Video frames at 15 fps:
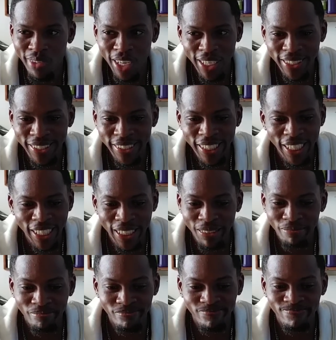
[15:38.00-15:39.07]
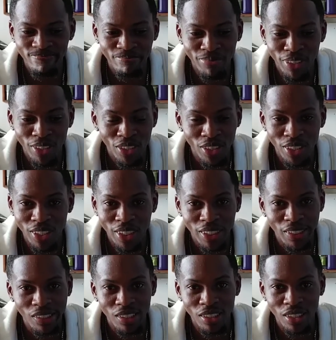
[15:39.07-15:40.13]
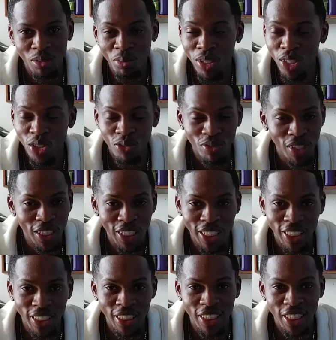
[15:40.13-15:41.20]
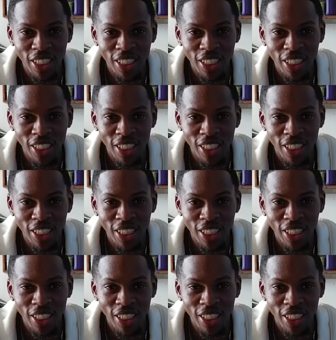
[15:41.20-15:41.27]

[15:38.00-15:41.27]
and you know. I love the car.